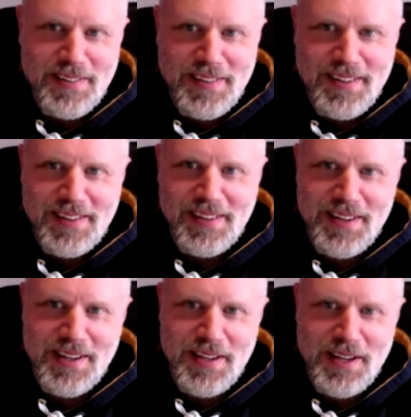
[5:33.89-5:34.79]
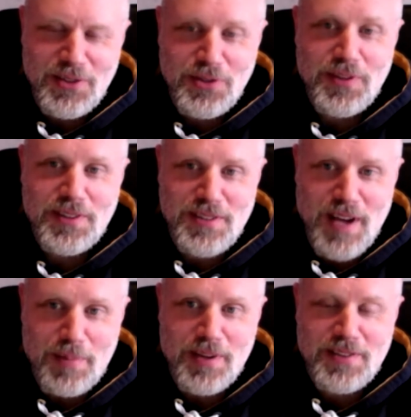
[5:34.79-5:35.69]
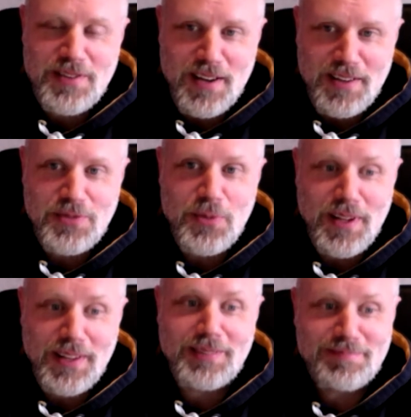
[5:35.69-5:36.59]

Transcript: I do think the topic is hot as well.